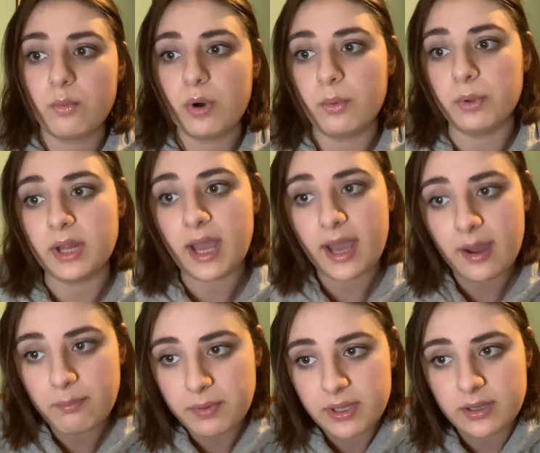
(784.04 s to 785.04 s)
what will
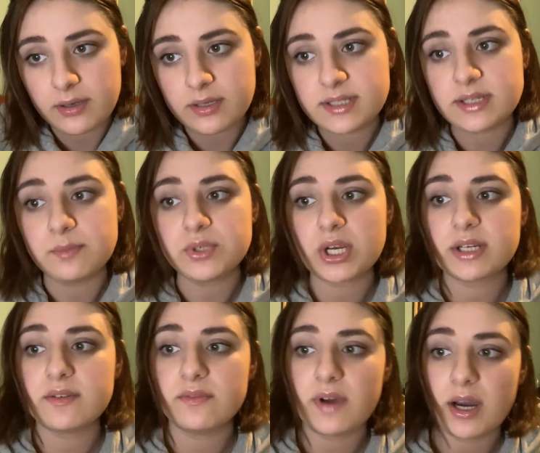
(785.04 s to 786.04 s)
happen.
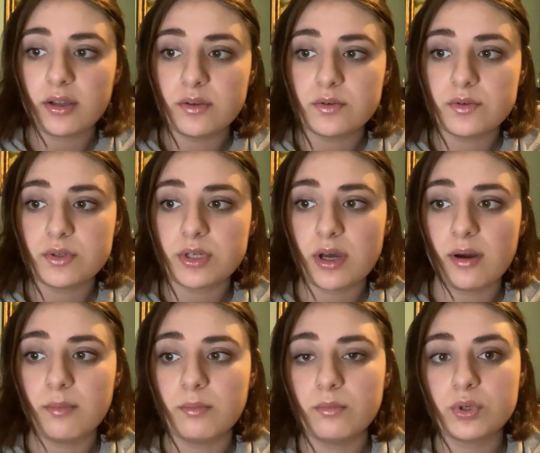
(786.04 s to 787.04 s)
Subjective values,
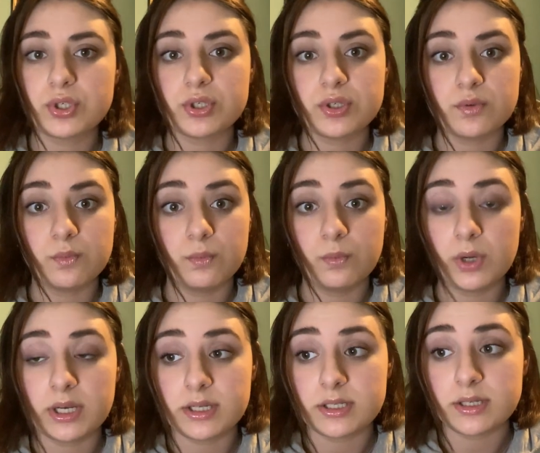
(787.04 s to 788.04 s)
which is
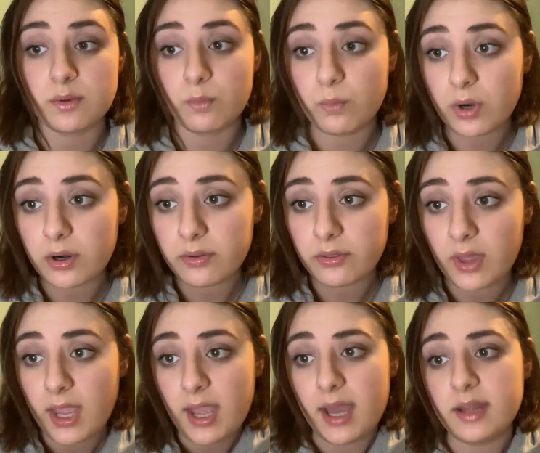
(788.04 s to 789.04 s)
what is it worth.
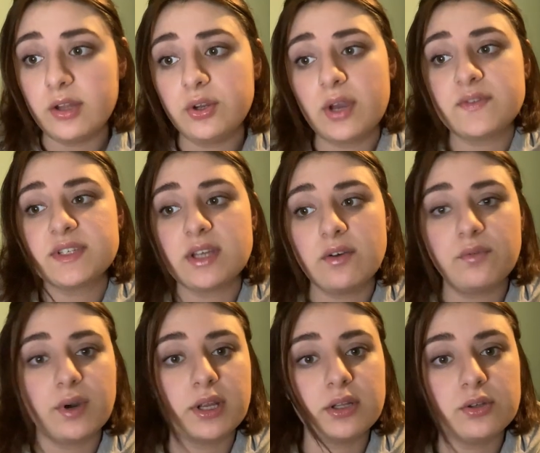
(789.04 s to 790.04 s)
And then you have
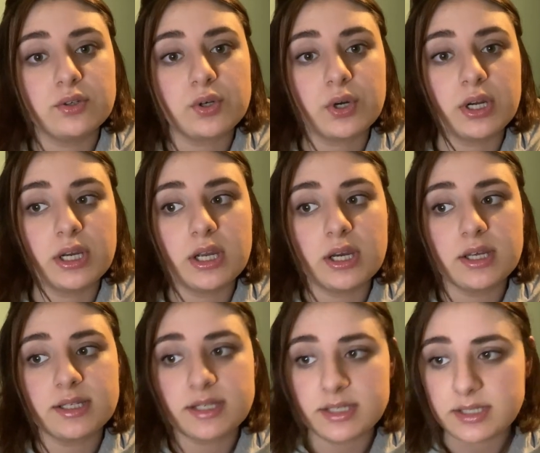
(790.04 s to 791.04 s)
self-regulatory
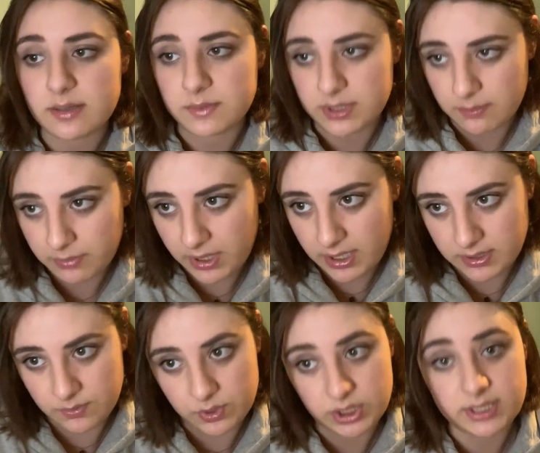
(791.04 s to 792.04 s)
systems and
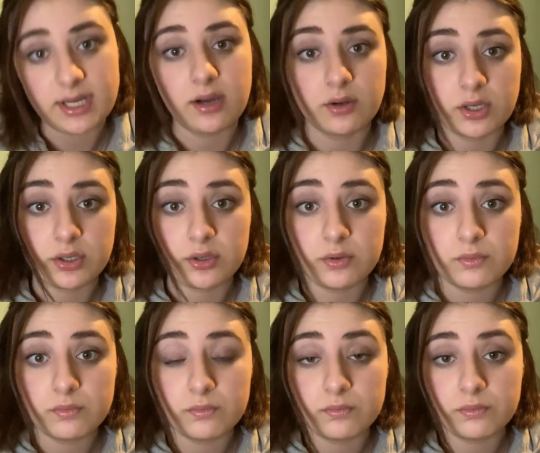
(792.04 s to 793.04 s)
plans, which is how can
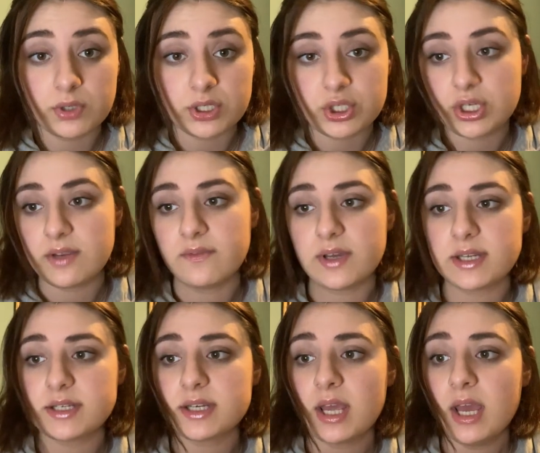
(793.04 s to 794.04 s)
you achieve
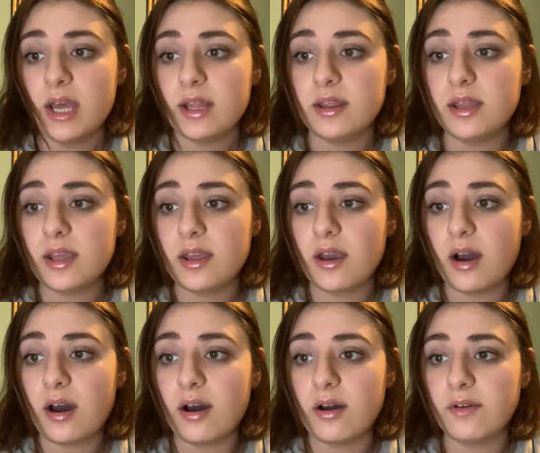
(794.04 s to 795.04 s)
it. The
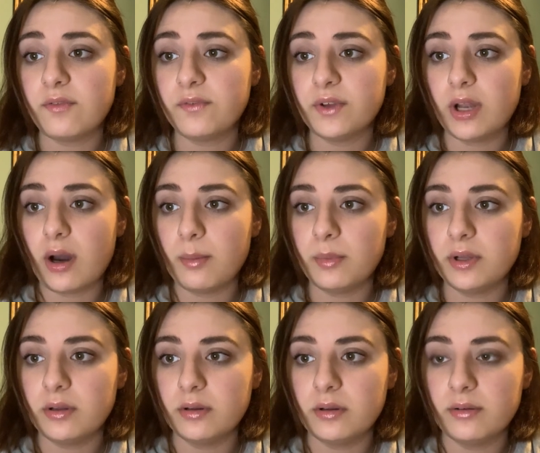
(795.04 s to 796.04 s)

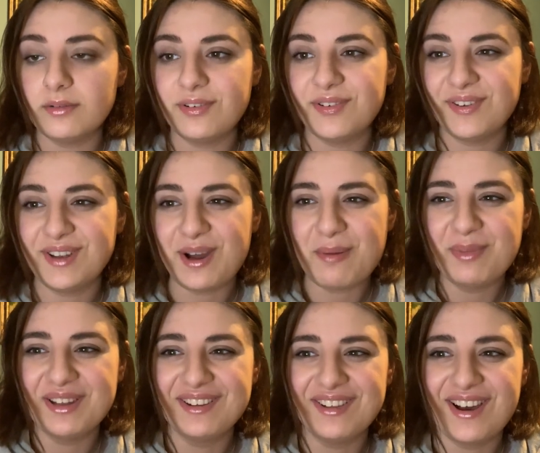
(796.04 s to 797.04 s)

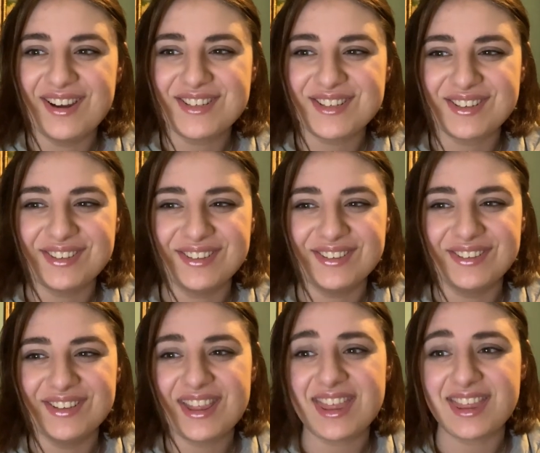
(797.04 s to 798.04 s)

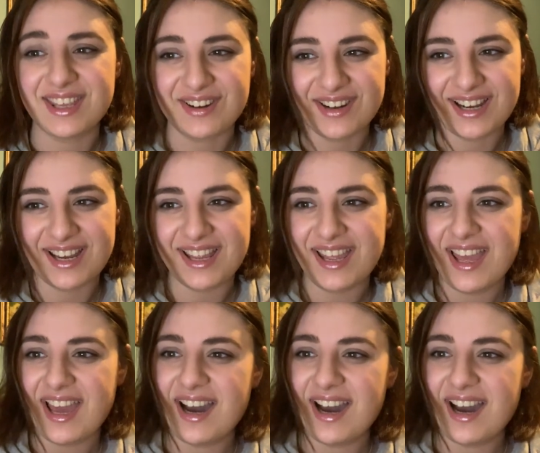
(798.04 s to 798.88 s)
phenomenological theory.